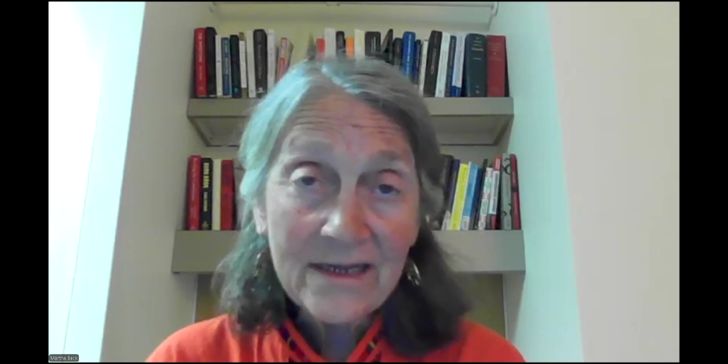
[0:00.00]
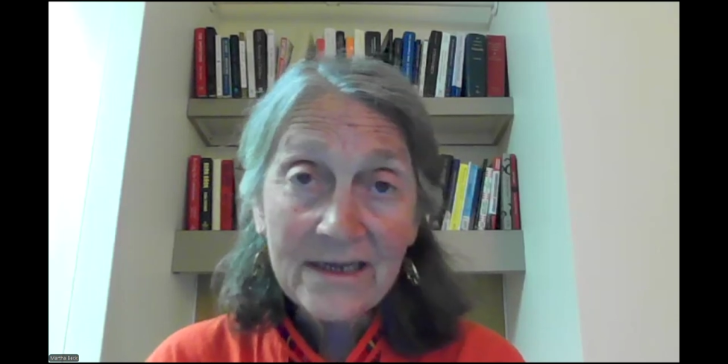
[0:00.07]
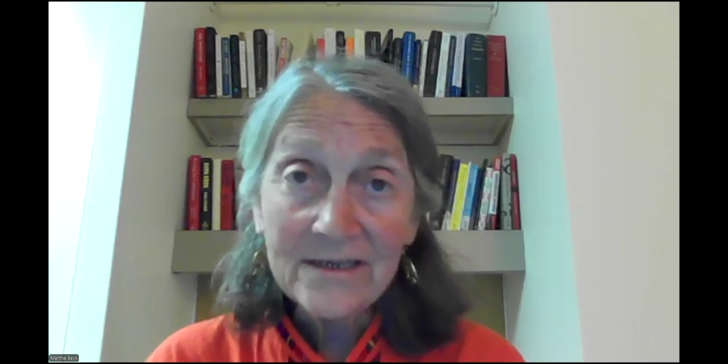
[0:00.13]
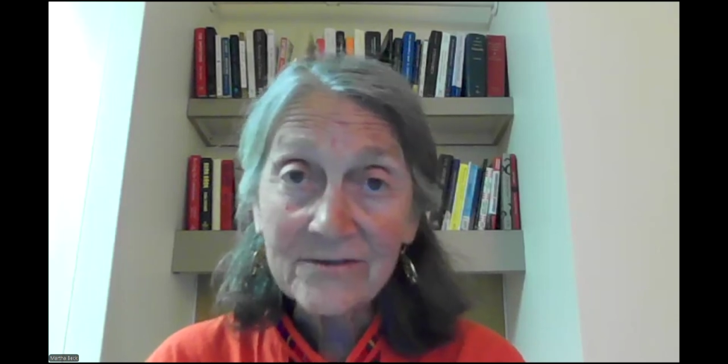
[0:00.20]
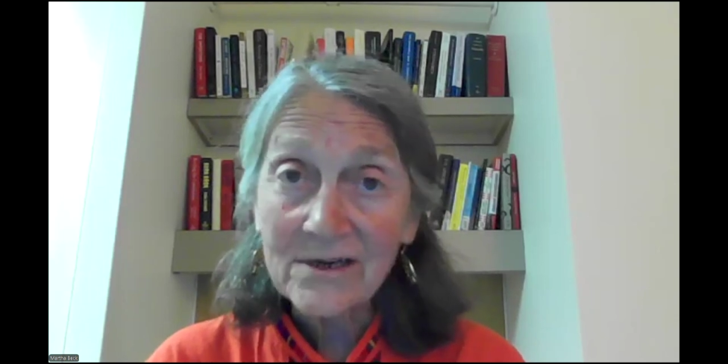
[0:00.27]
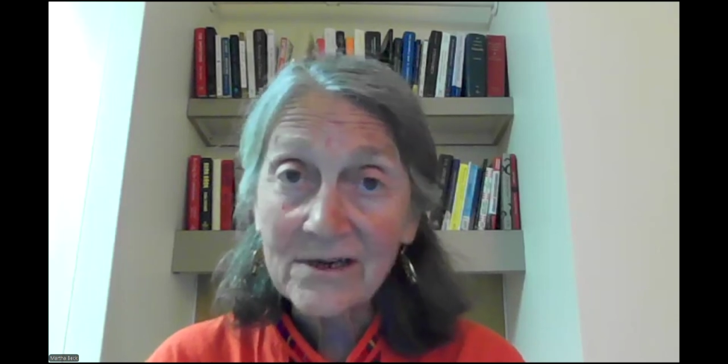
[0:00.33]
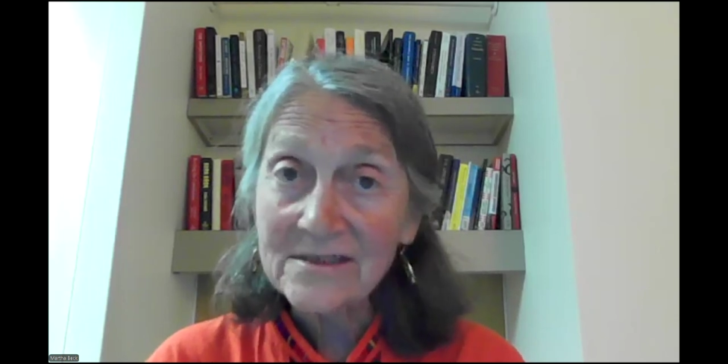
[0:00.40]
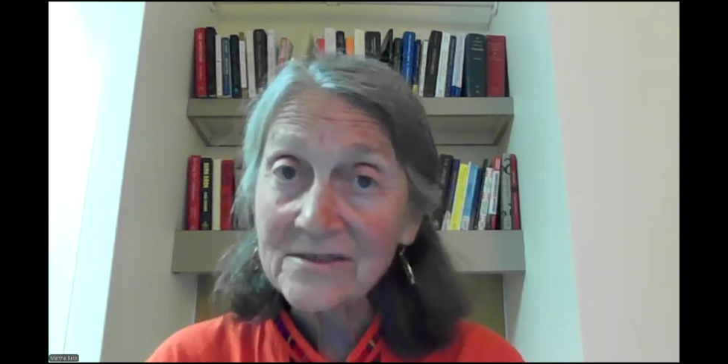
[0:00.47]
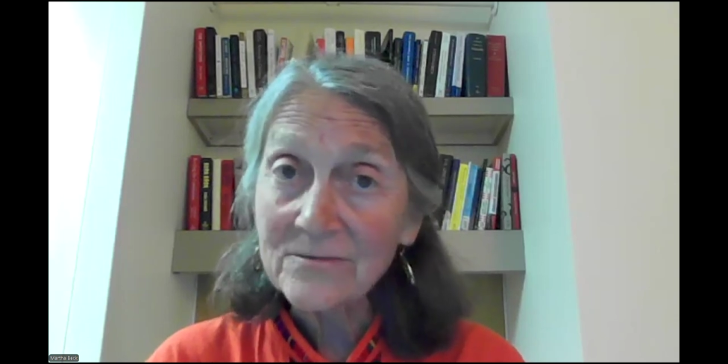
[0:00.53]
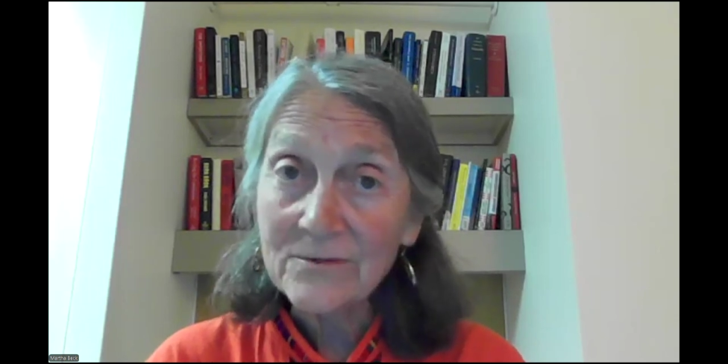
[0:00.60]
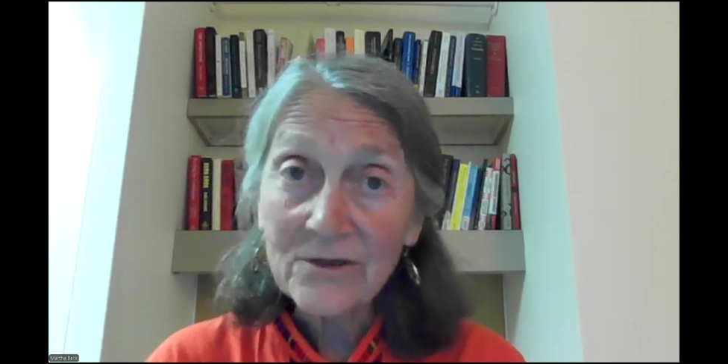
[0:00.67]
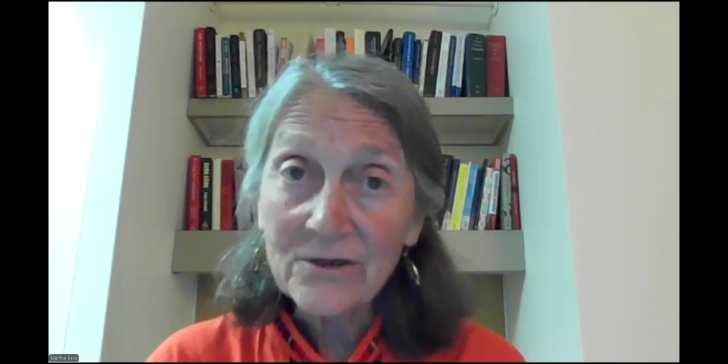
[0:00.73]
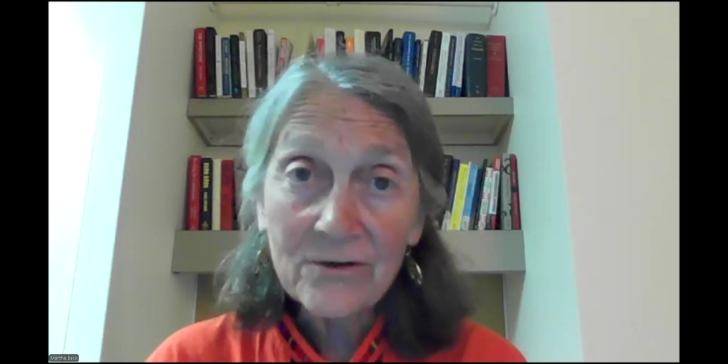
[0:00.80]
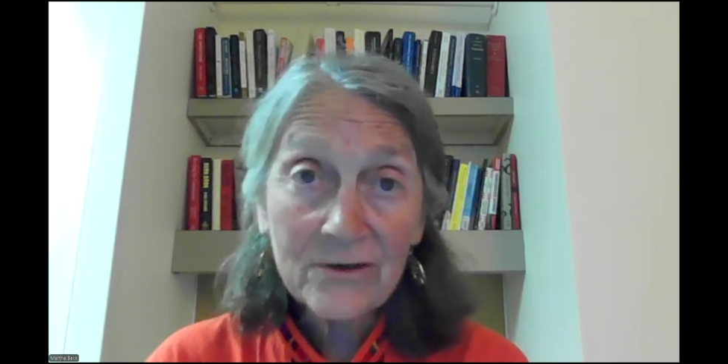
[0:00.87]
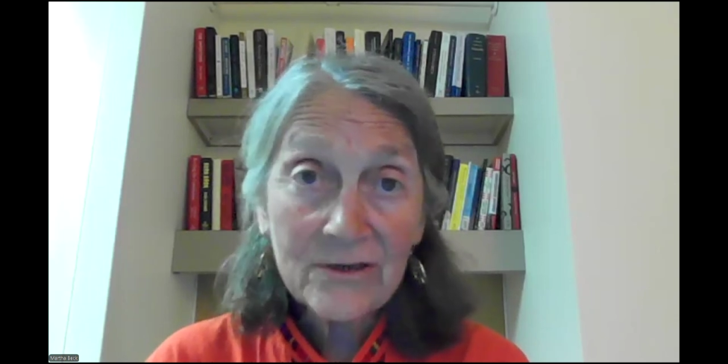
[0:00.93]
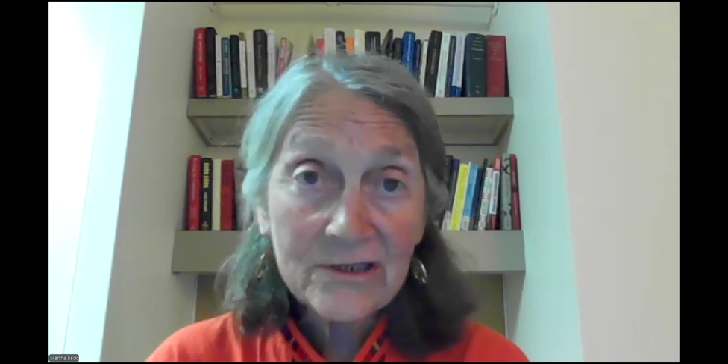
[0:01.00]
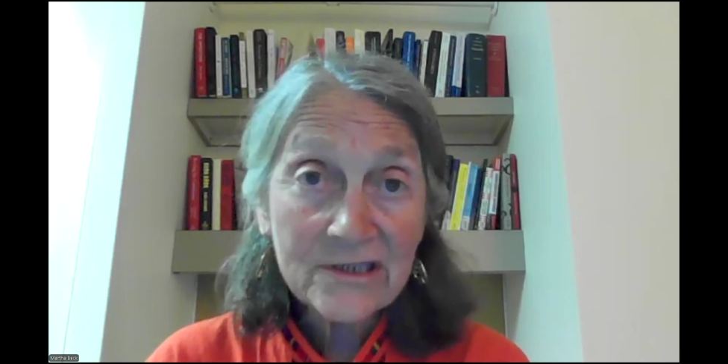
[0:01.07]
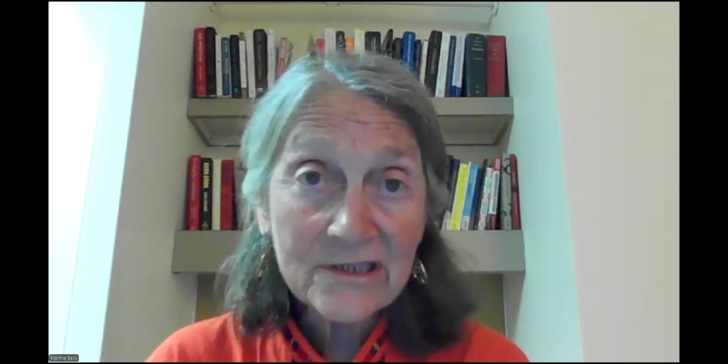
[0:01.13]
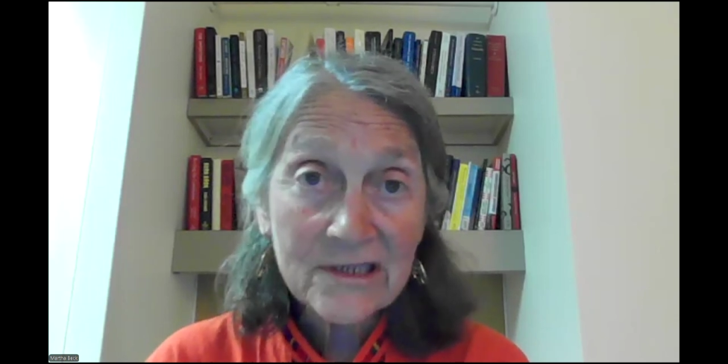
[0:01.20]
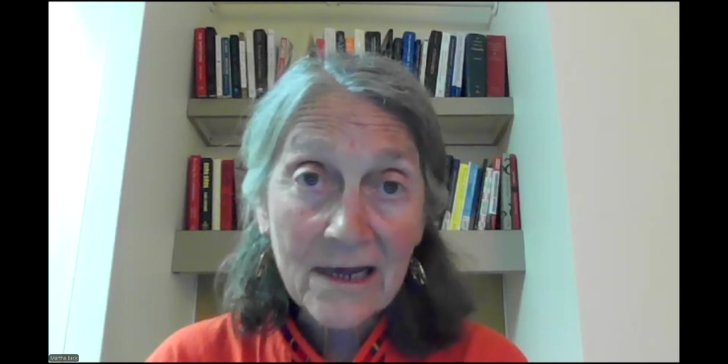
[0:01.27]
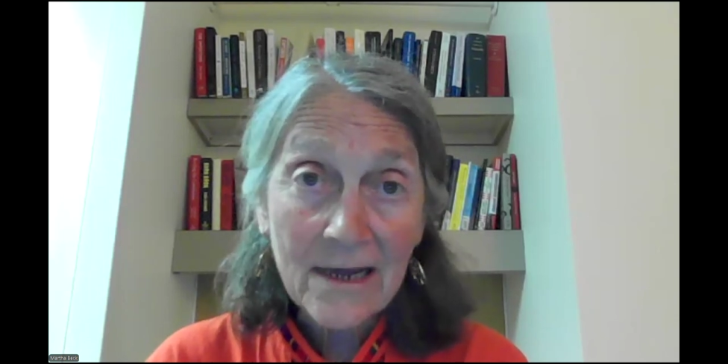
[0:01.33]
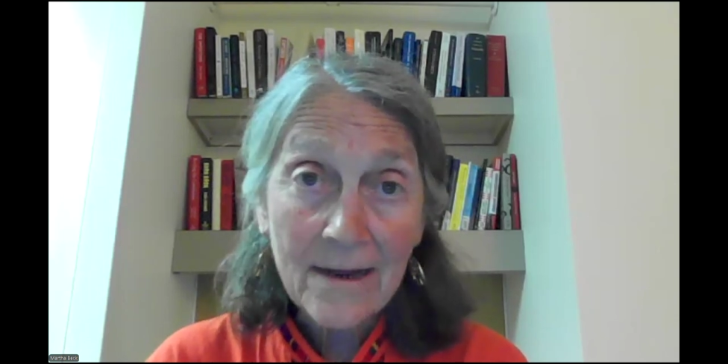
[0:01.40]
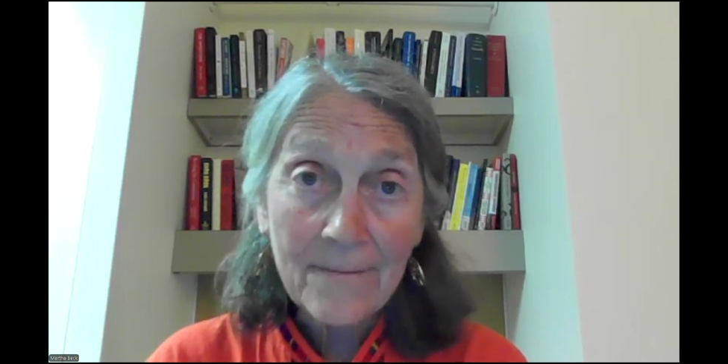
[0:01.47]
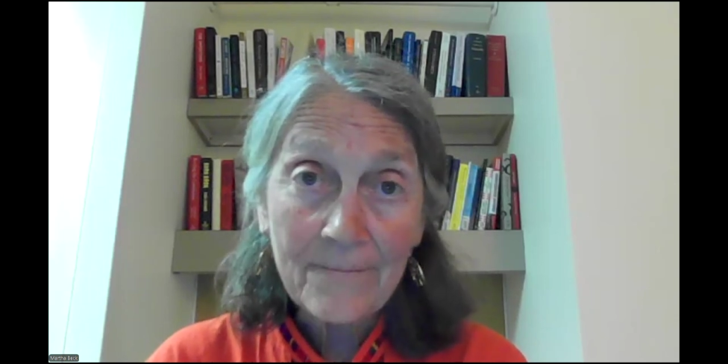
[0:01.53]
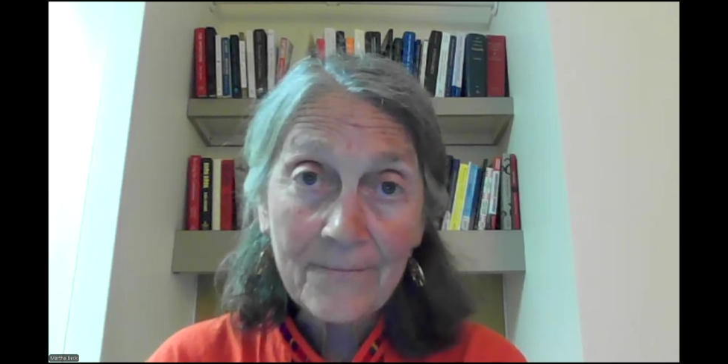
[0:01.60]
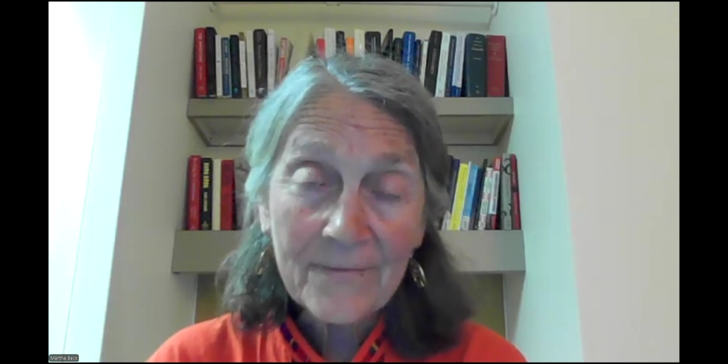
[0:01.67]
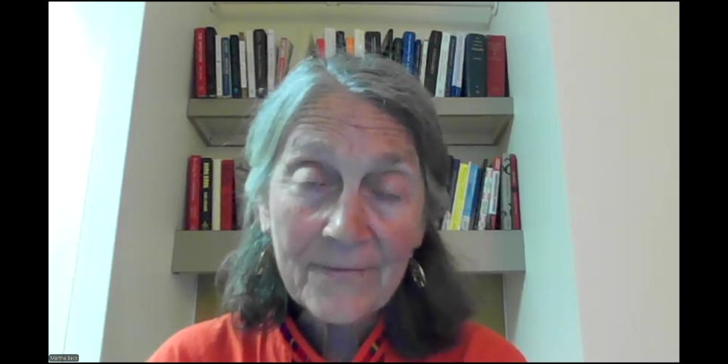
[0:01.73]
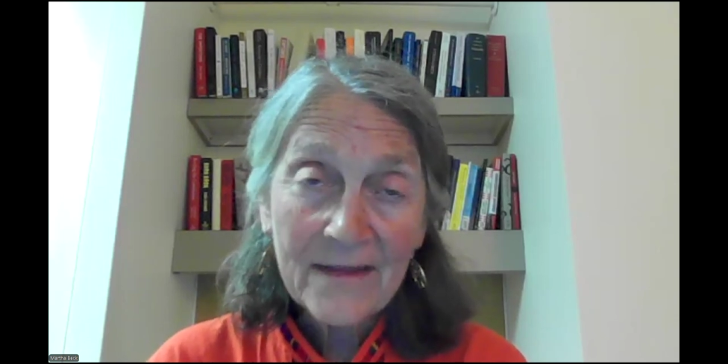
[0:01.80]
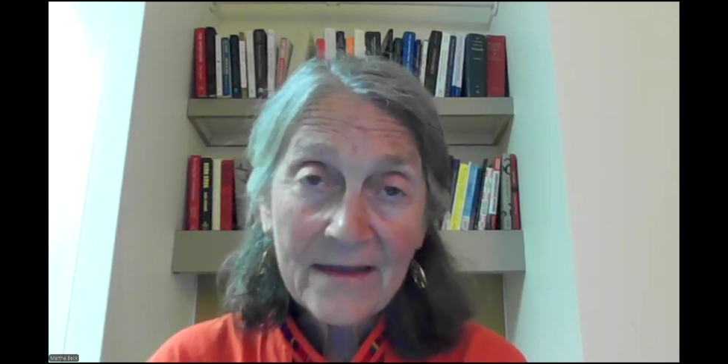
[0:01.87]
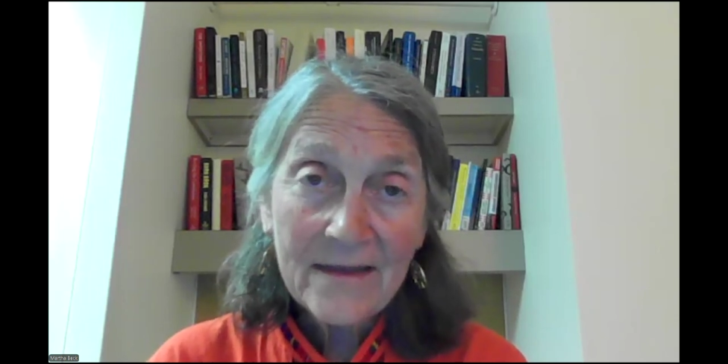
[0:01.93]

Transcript: He tries to encourage them.